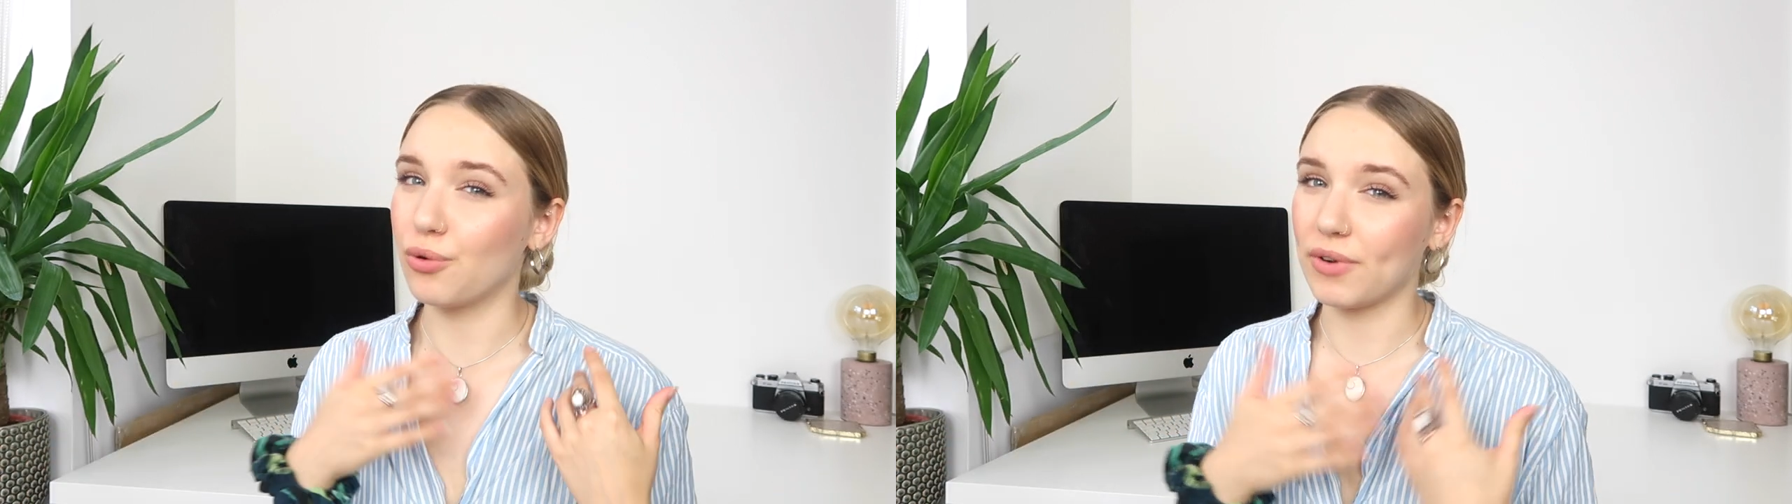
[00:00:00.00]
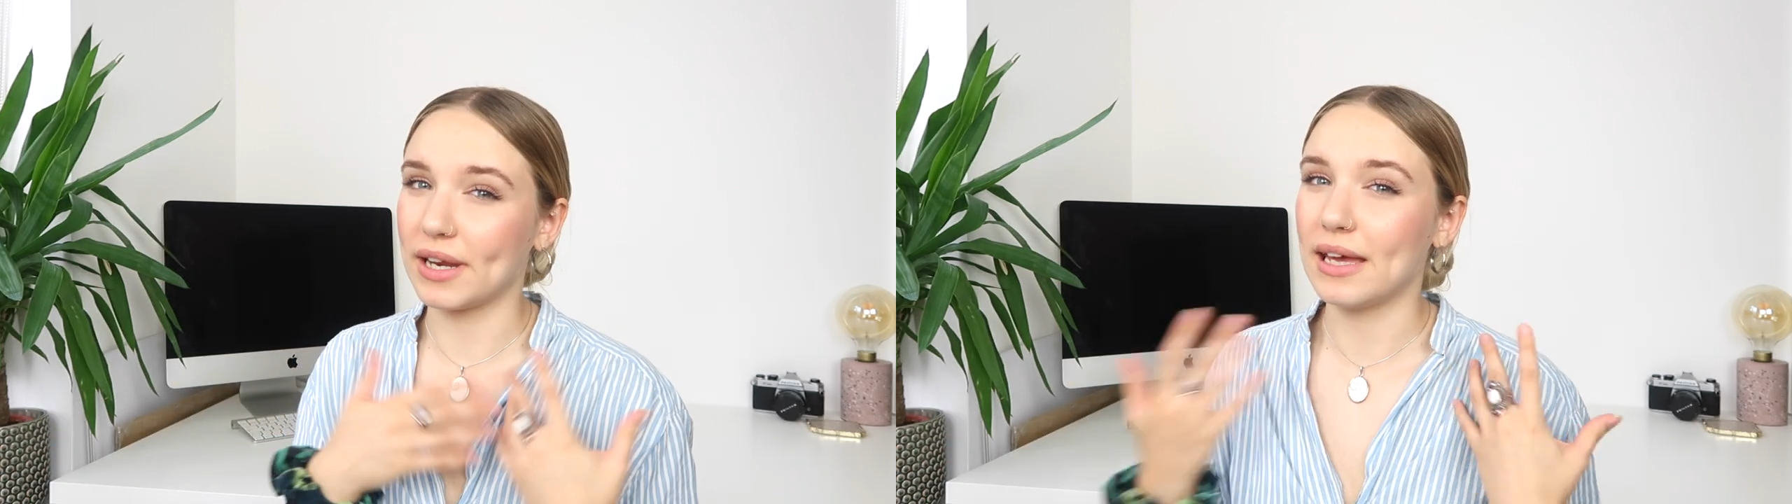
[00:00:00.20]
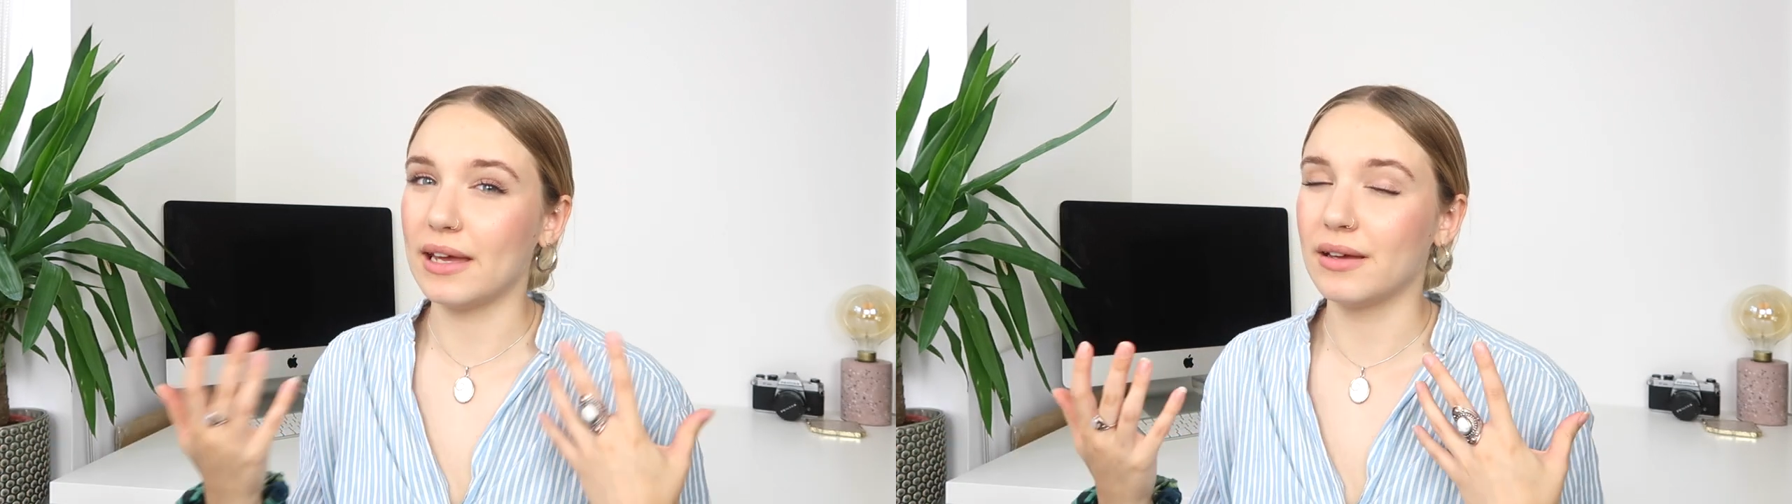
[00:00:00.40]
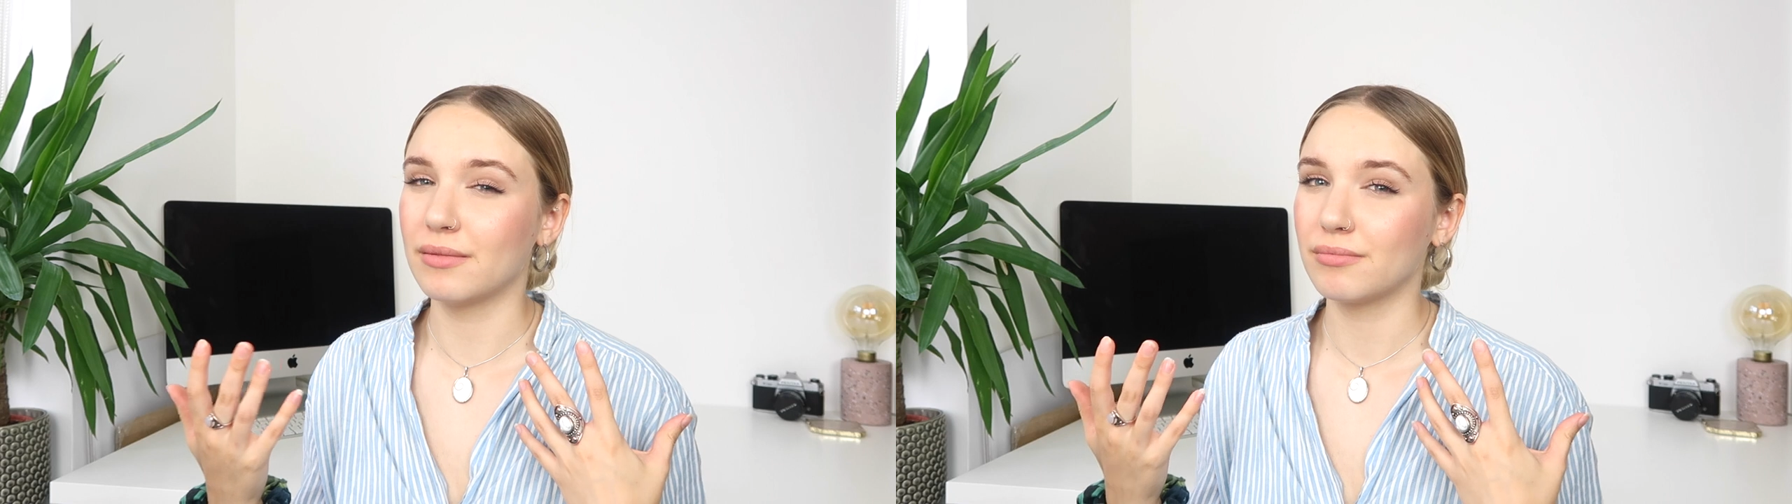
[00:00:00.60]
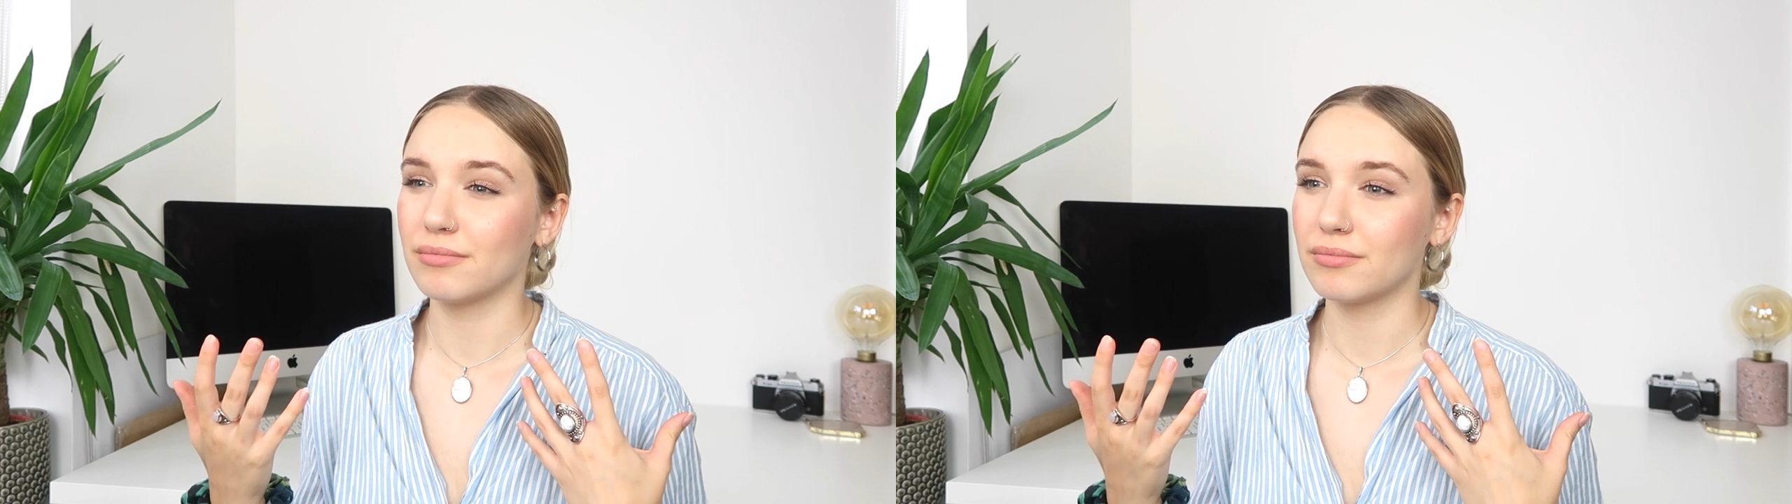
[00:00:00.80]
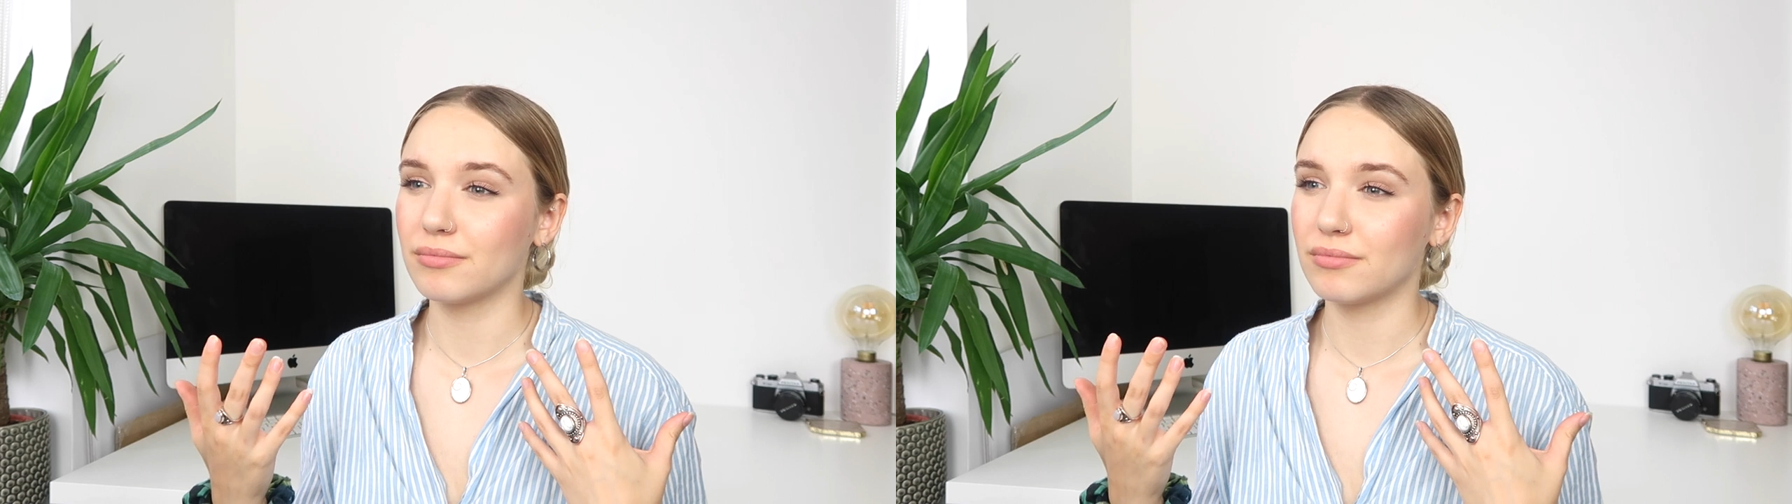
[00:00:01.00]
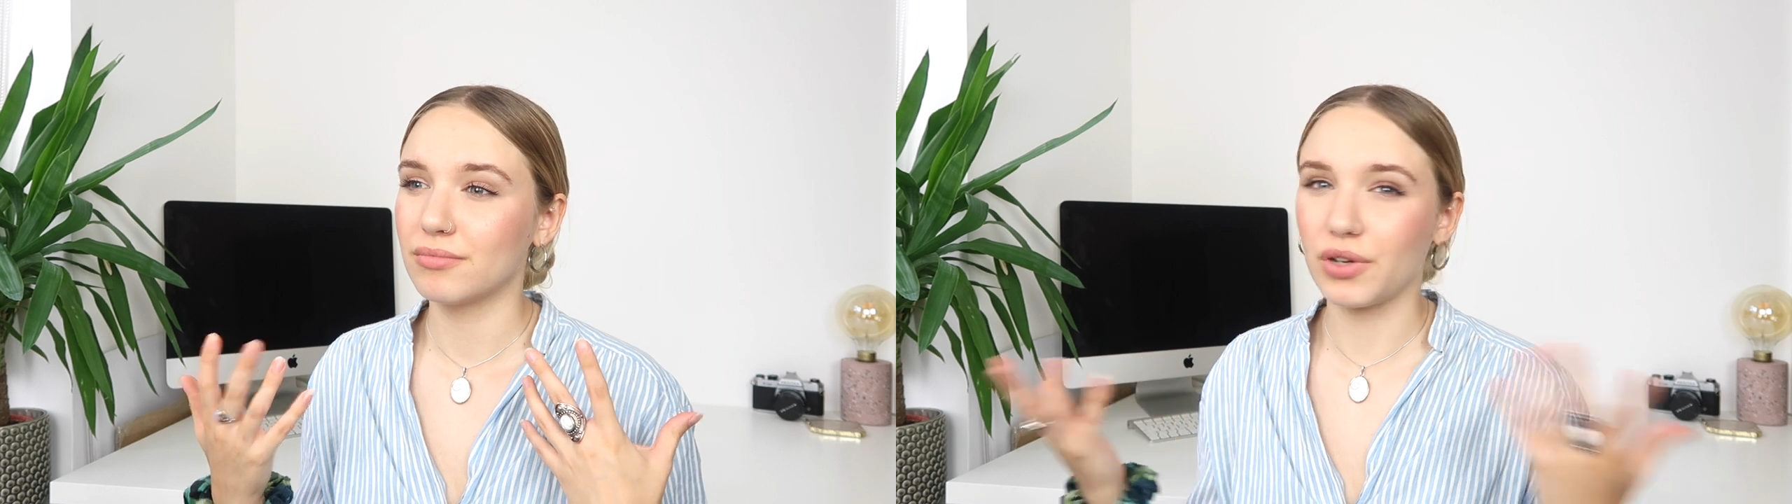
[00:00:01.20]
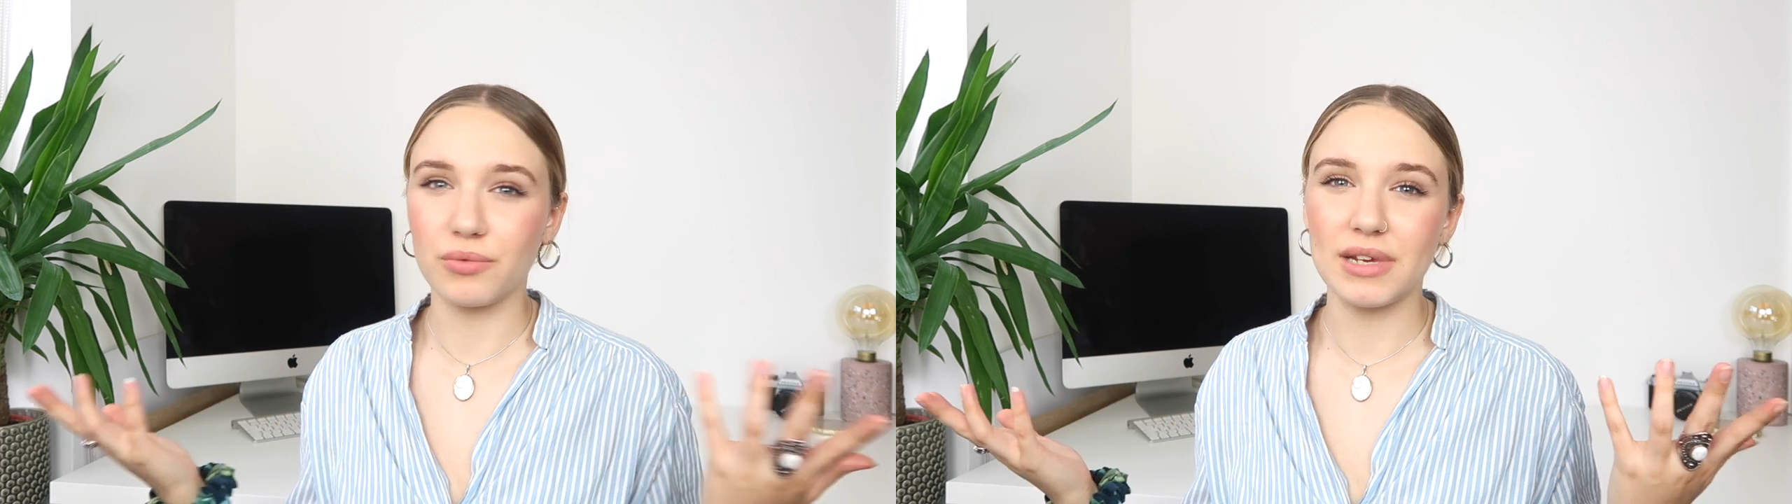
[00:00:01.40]
already
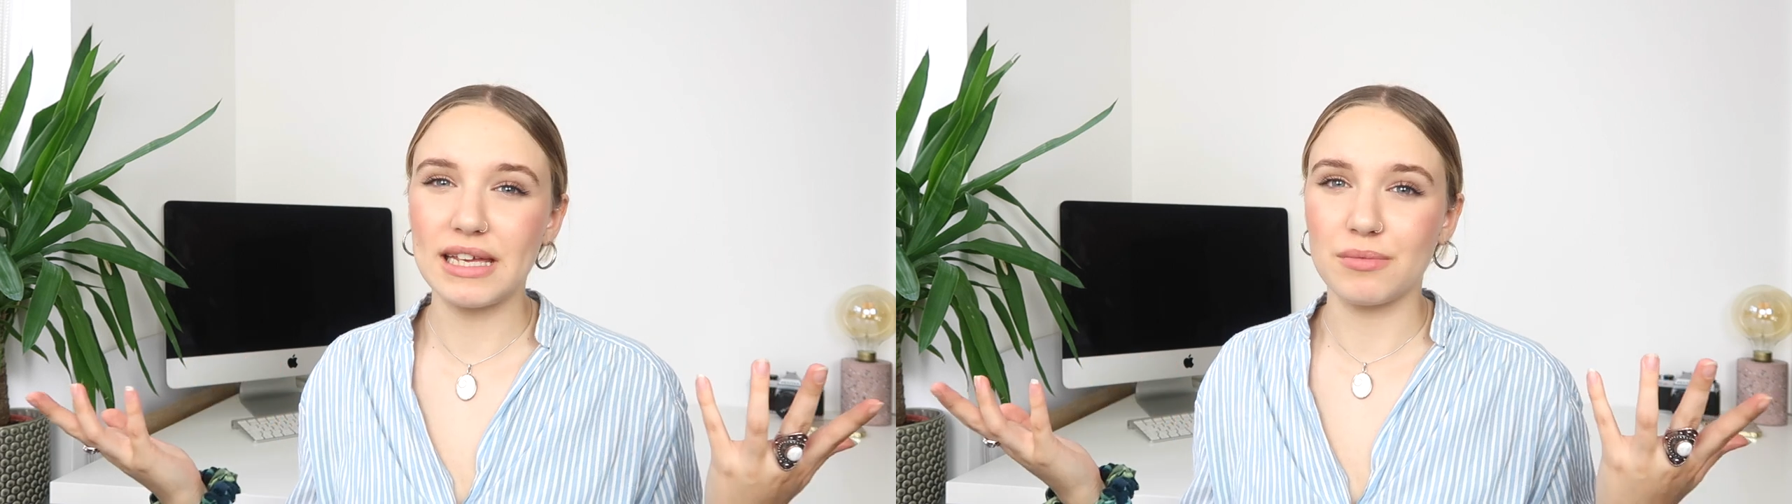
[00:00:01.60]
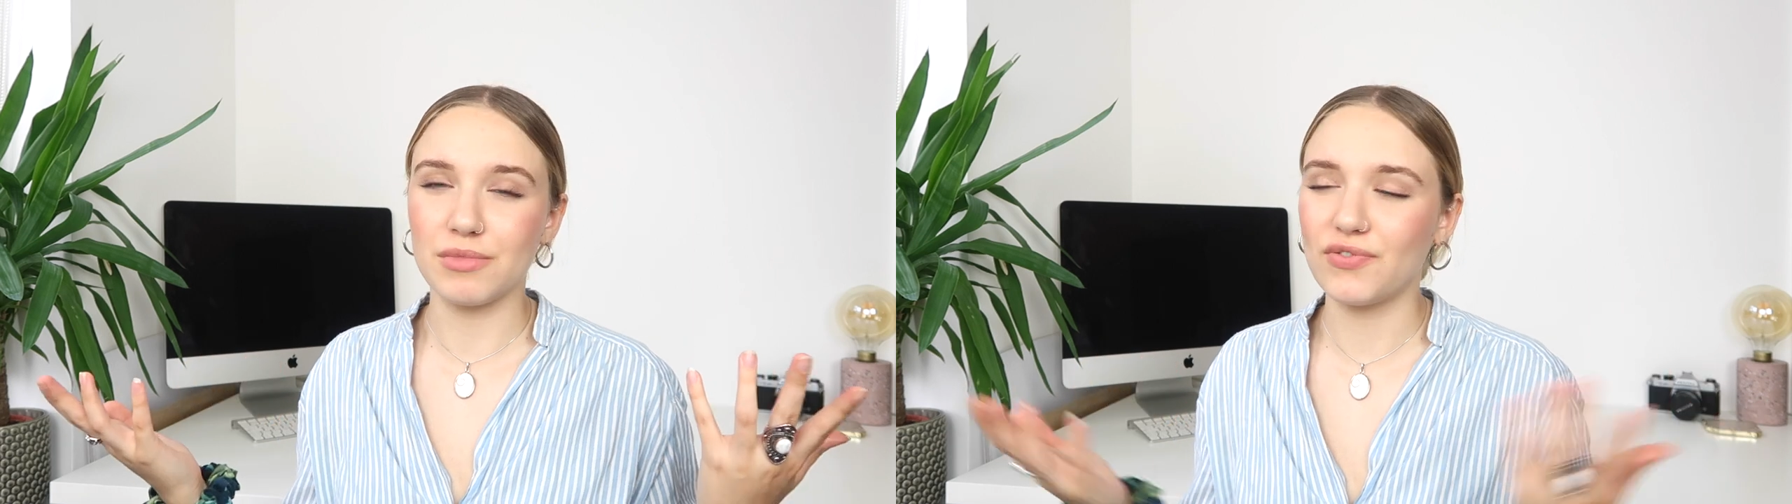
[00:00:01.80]
don't need them.